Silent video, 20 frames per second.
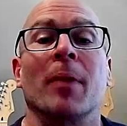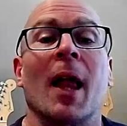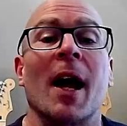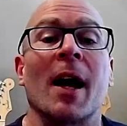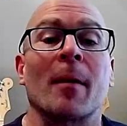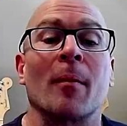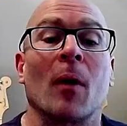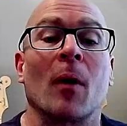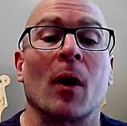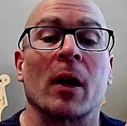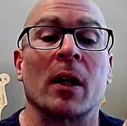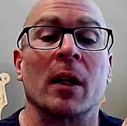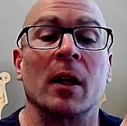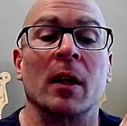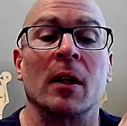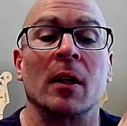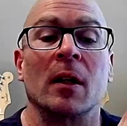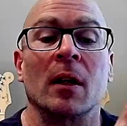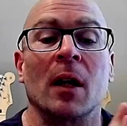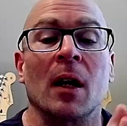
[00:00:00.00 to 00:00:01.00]
market
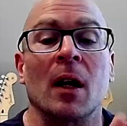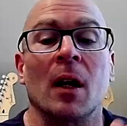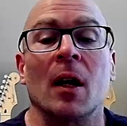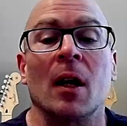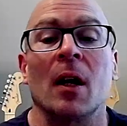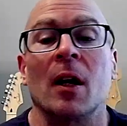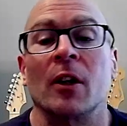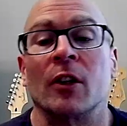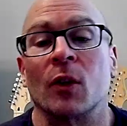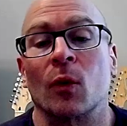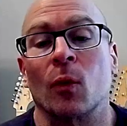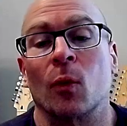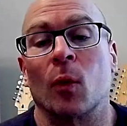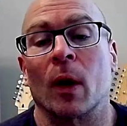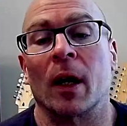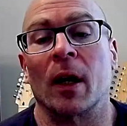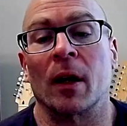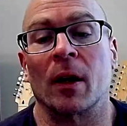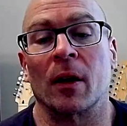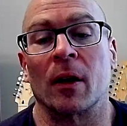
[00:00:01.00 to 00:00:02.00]
to
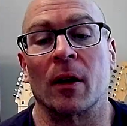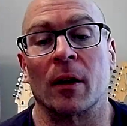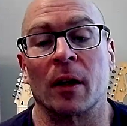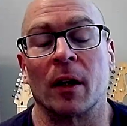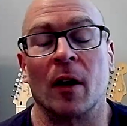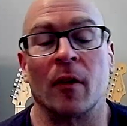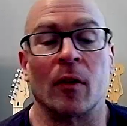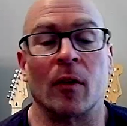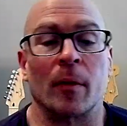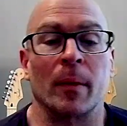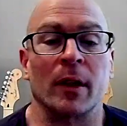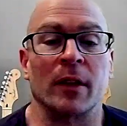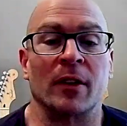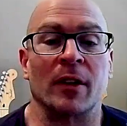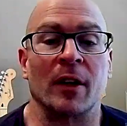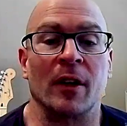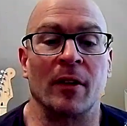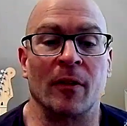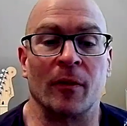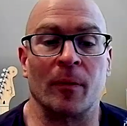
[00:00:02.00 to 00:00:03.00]
where governments
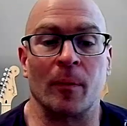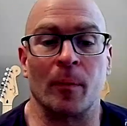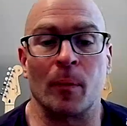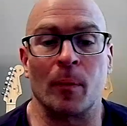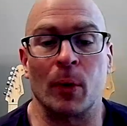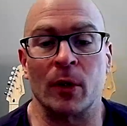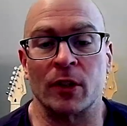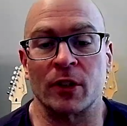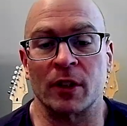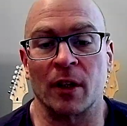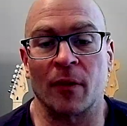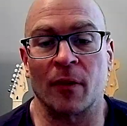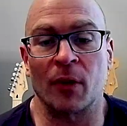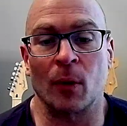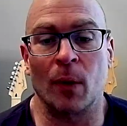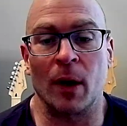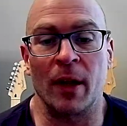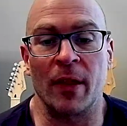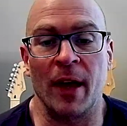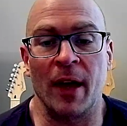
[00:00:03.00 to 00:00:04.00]
have pushed up the
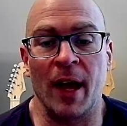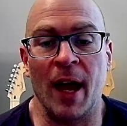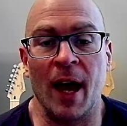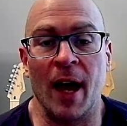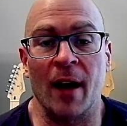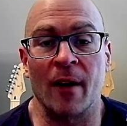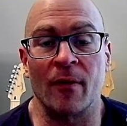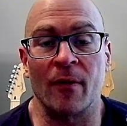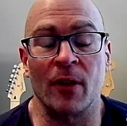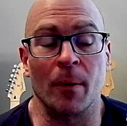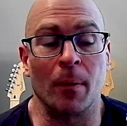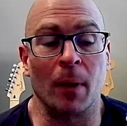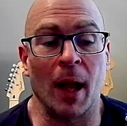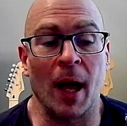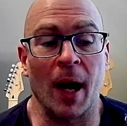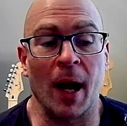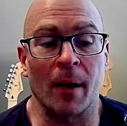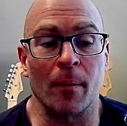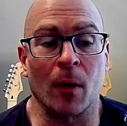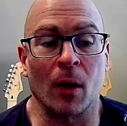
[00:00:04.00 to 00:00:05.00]
way they have. The
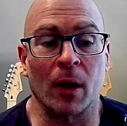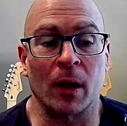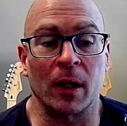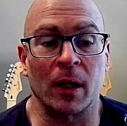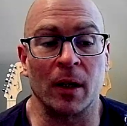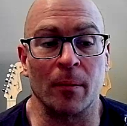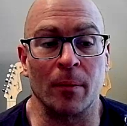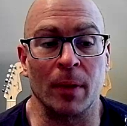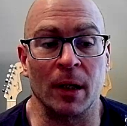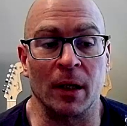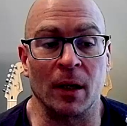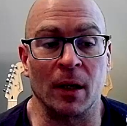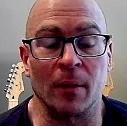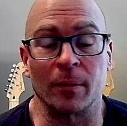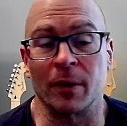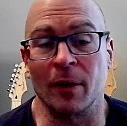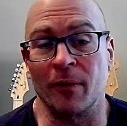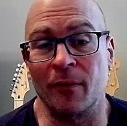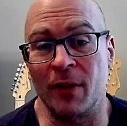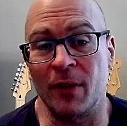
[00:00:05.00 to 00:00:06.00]
black market becomes
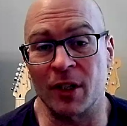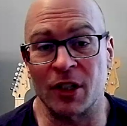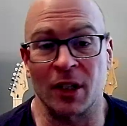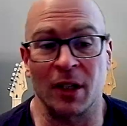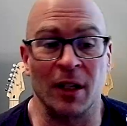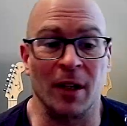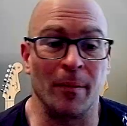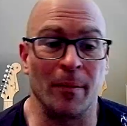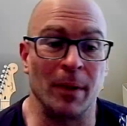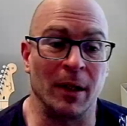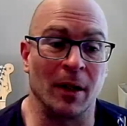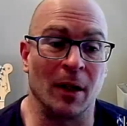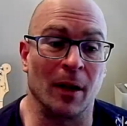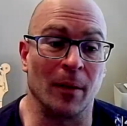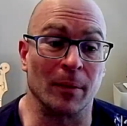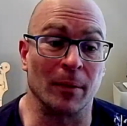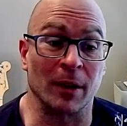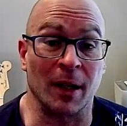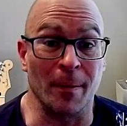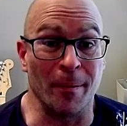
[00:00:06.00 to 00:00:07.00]
efficient, it
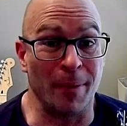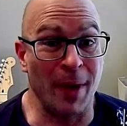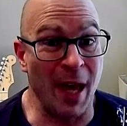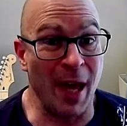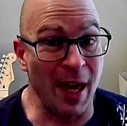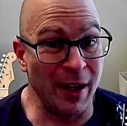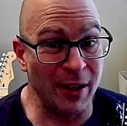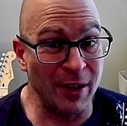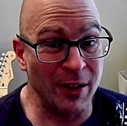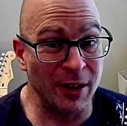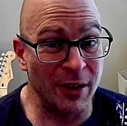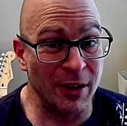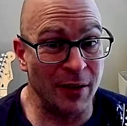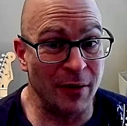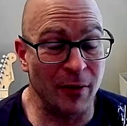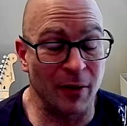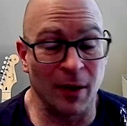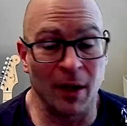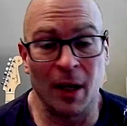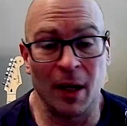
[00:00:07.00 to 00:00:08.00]
becomes competitive,
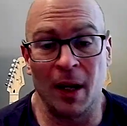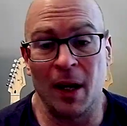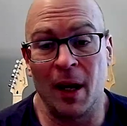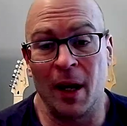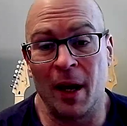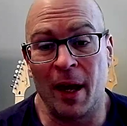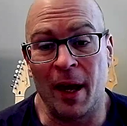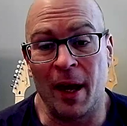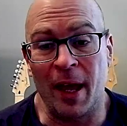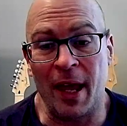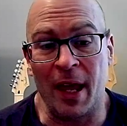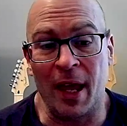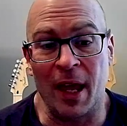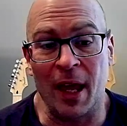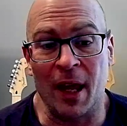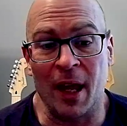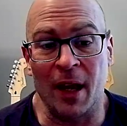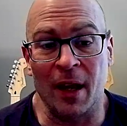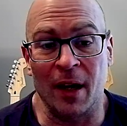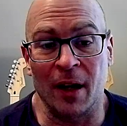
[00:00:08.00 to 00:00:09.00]

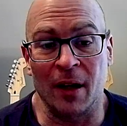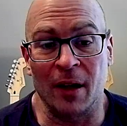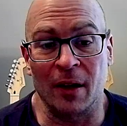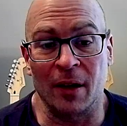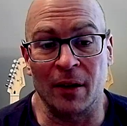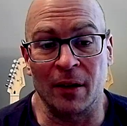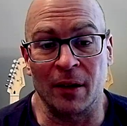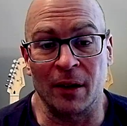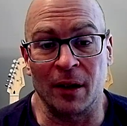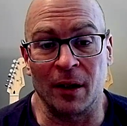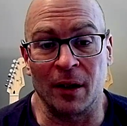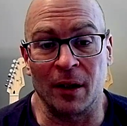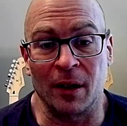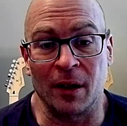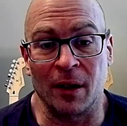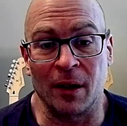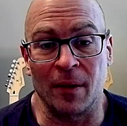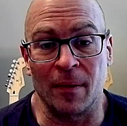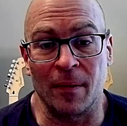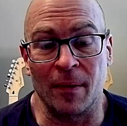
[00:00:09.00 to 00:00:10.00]
and
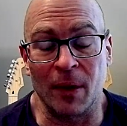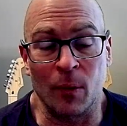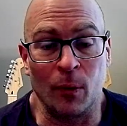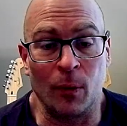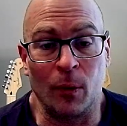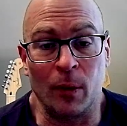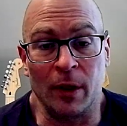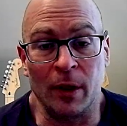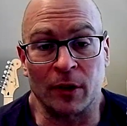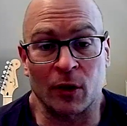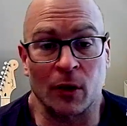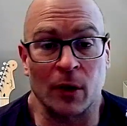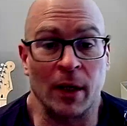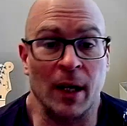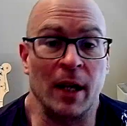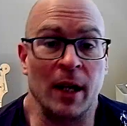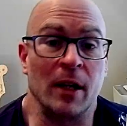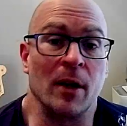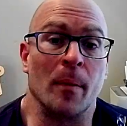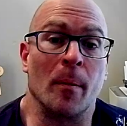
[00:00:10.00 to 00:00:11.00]
it, it's
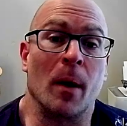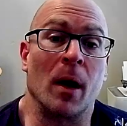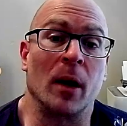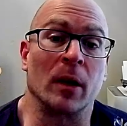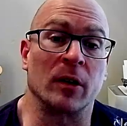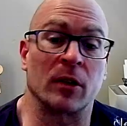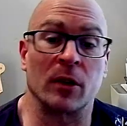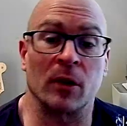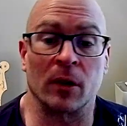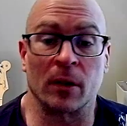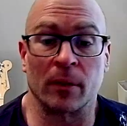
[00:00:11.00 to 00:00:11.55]
created a monster.